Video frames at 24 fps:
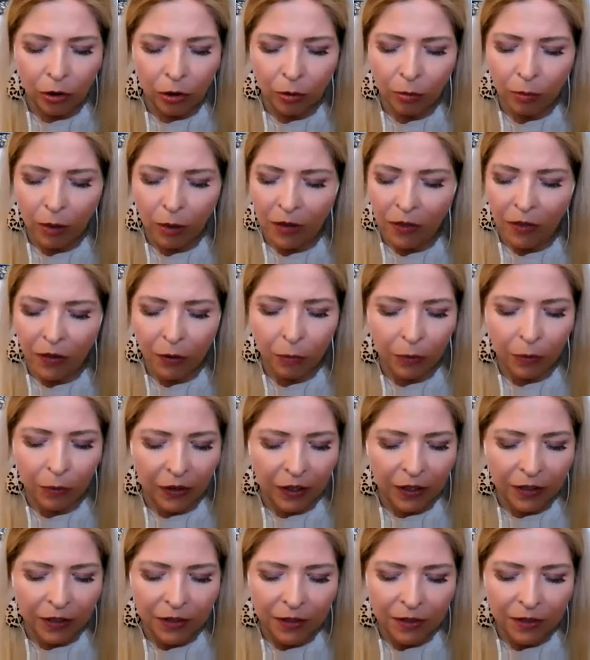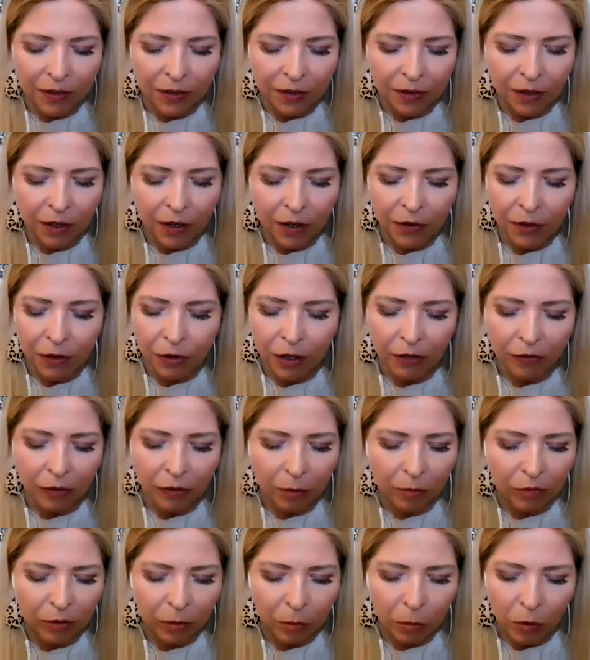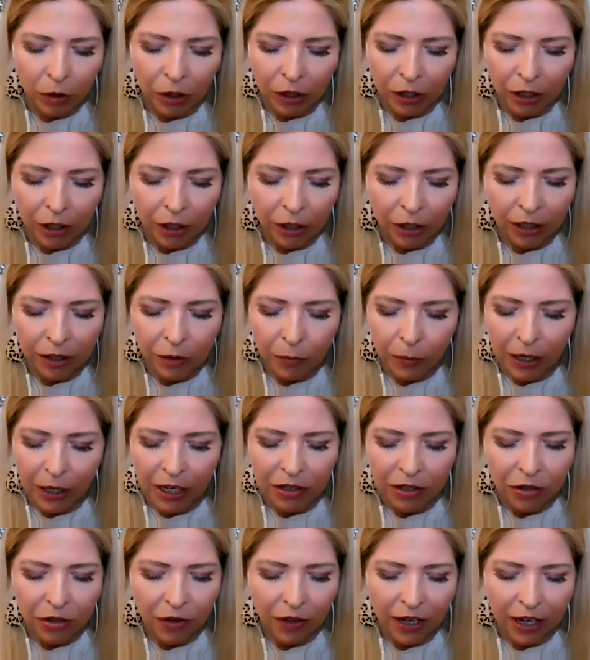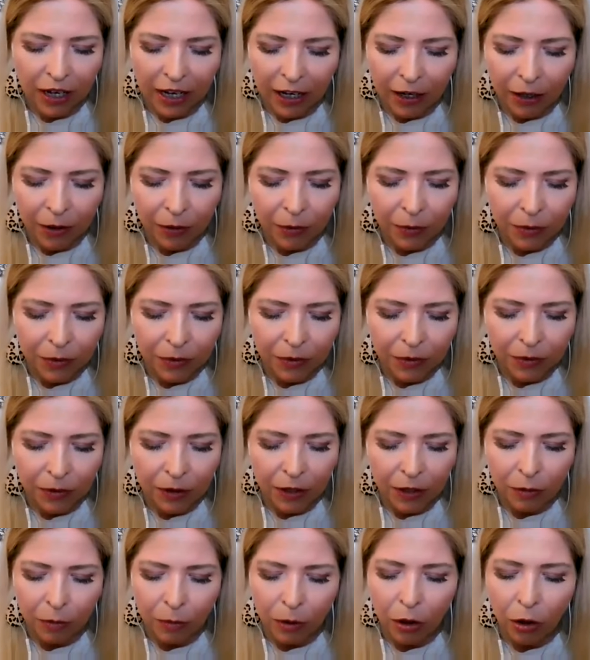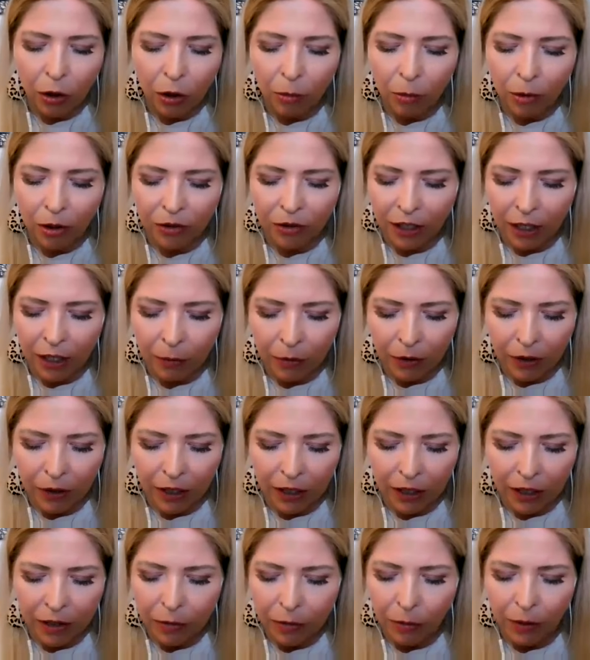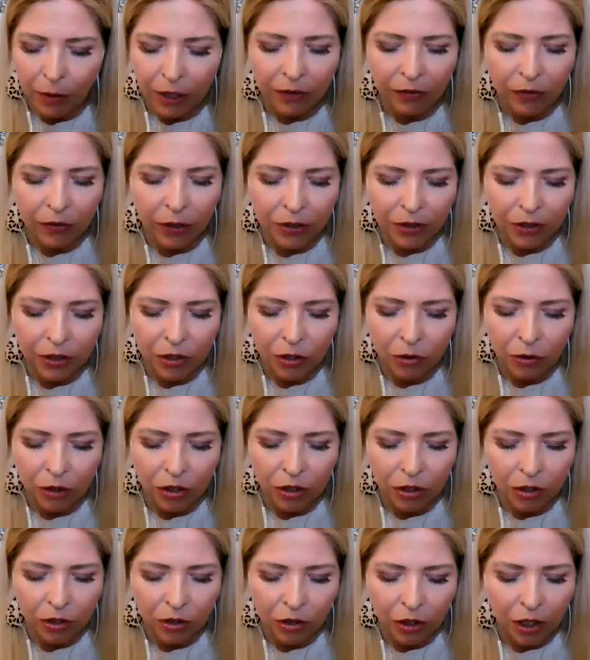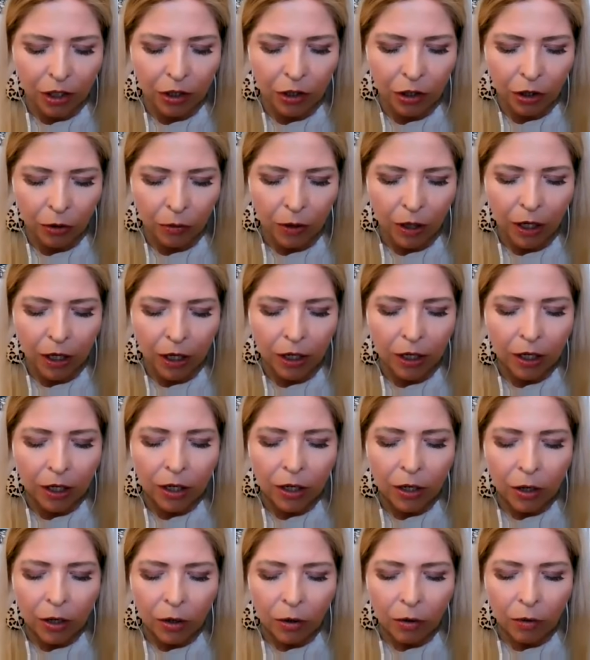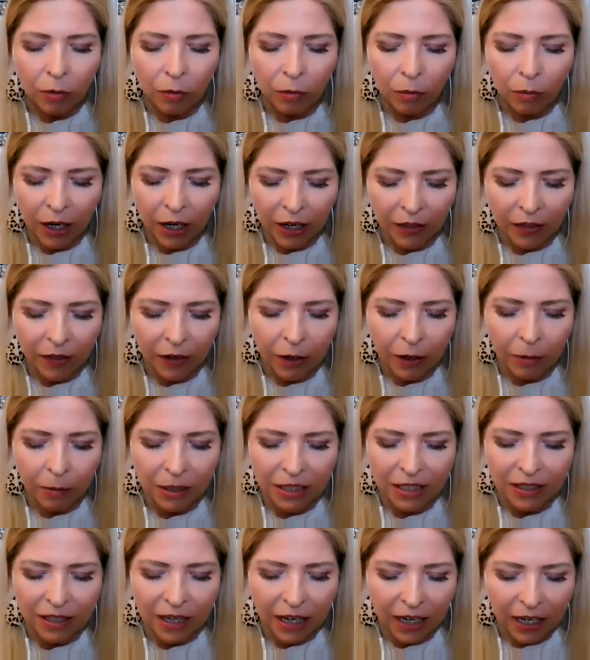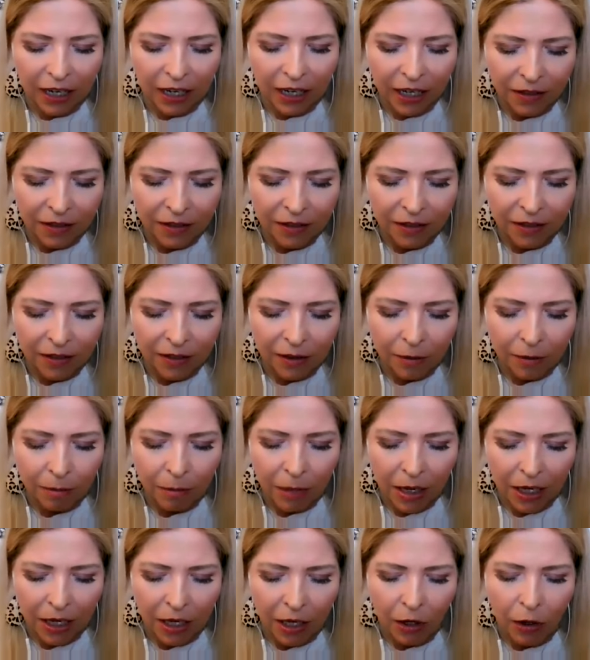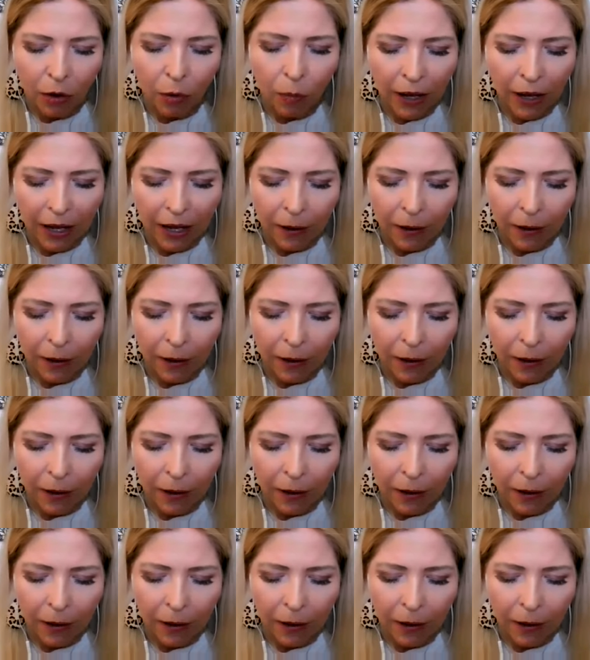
You're right there with us on the drive home from work, as we enter the house, as we're home all day with kids, whatever our situations are, you are right there beside us, making a